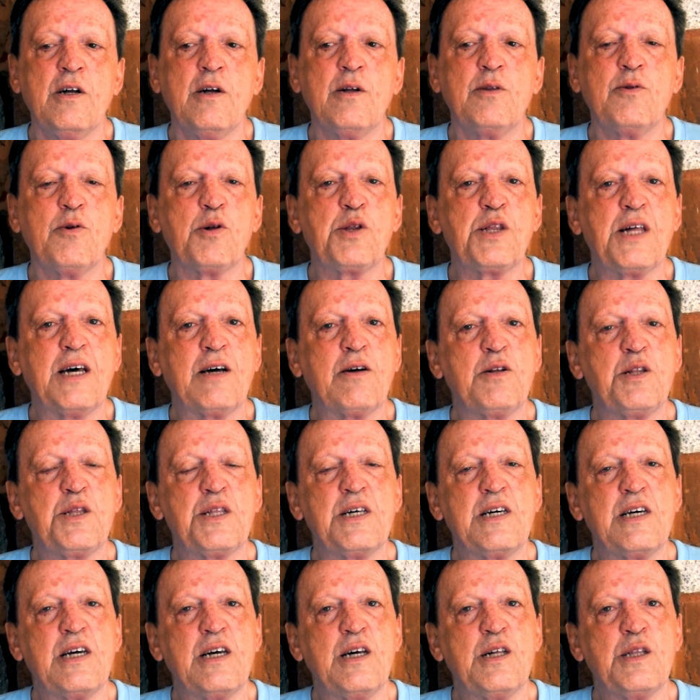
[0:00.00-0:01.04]
The second
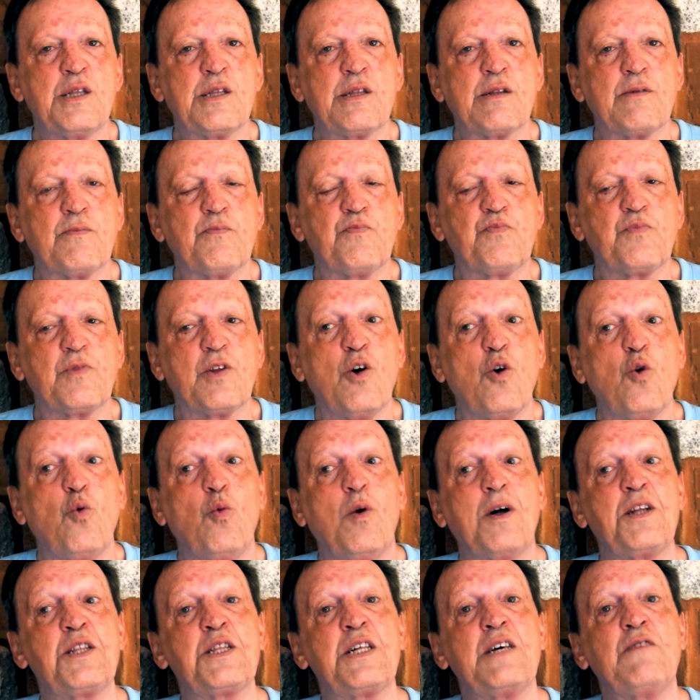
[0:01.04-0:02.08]
thing is,
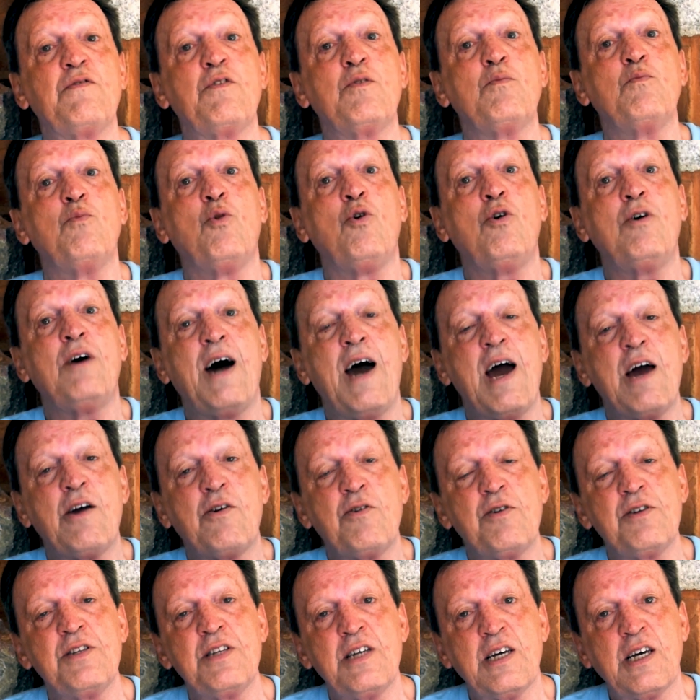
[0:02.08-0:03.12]
what's even more
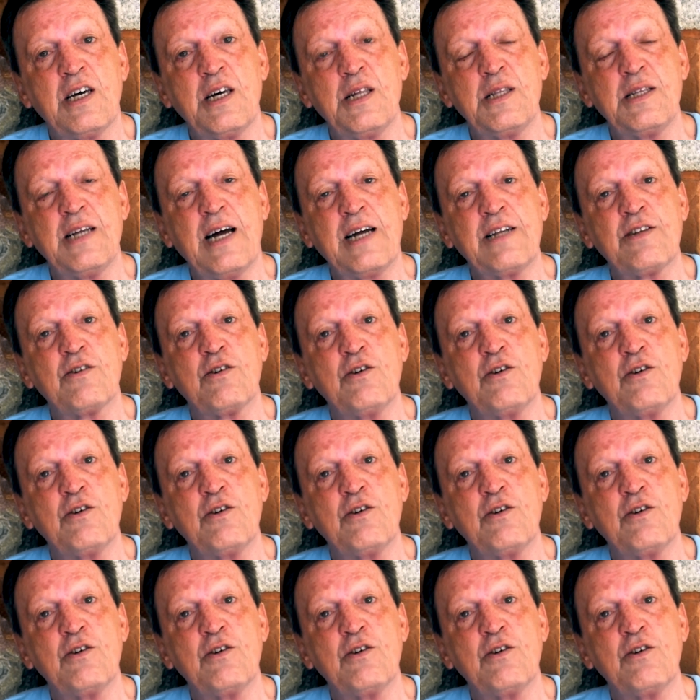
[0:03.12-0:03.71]
ironic is that